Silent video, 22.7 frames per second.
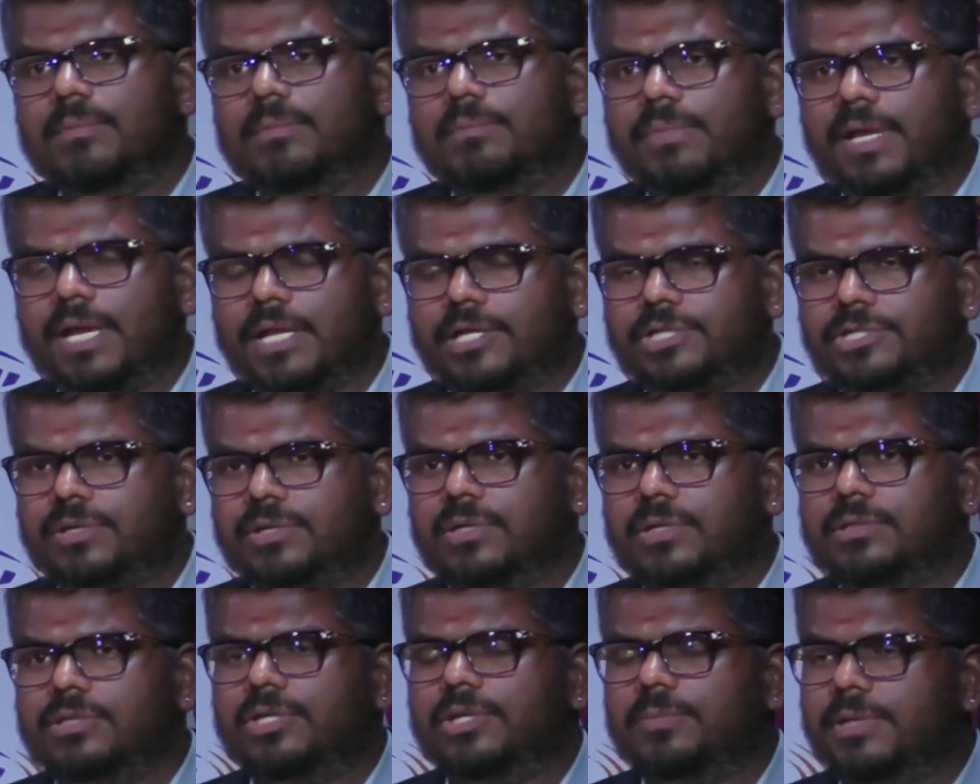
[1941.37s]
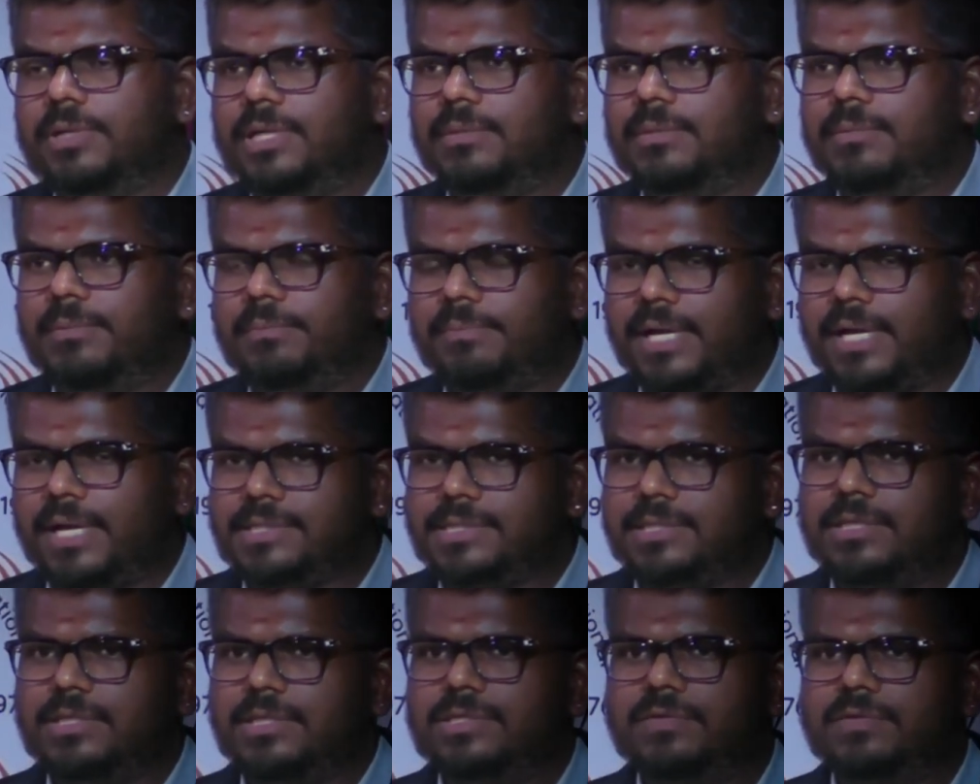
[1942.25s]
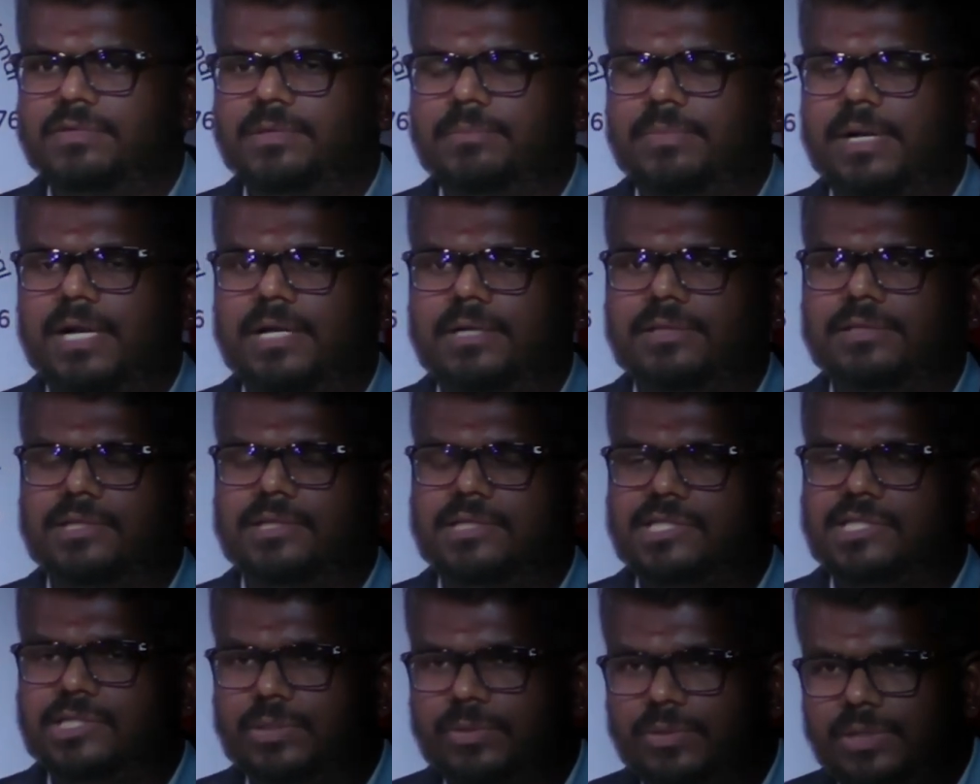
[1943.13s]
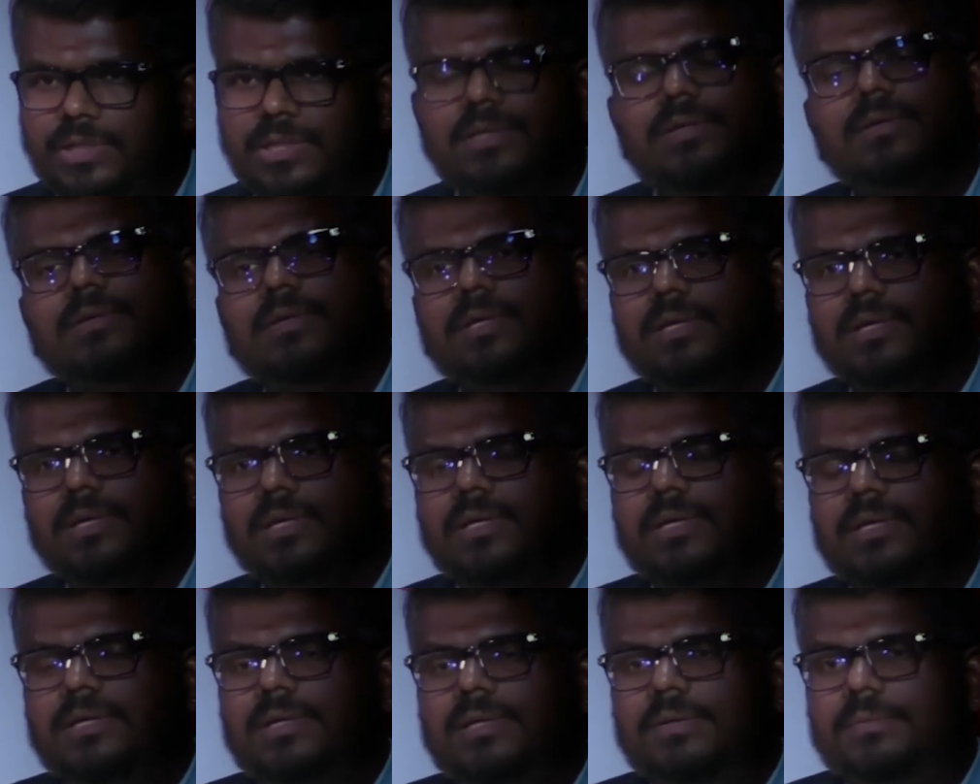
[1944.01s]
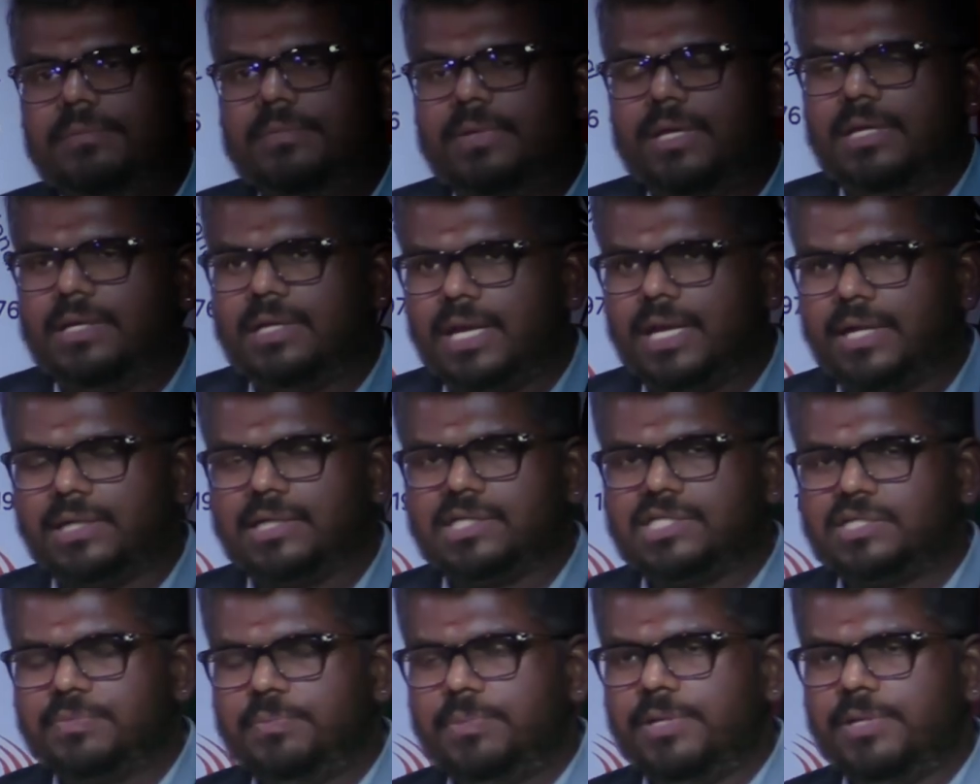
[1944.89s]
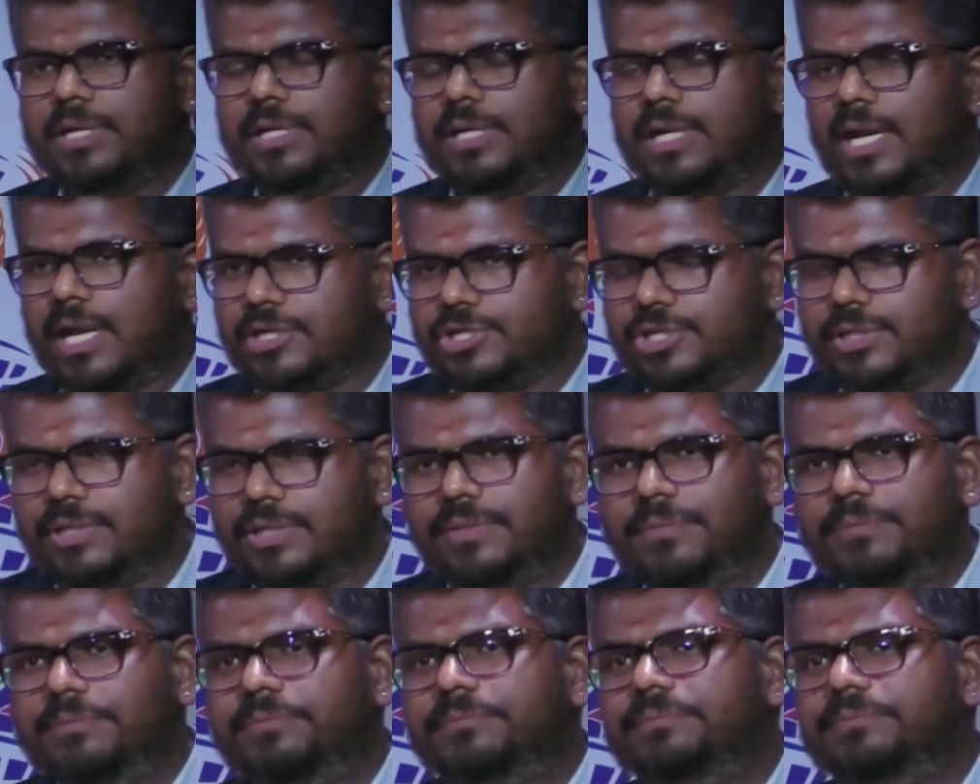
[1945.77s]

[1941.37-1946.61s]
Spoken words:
make sure that you become ambassadors of the Bharatiya story in letter, spirit, and action,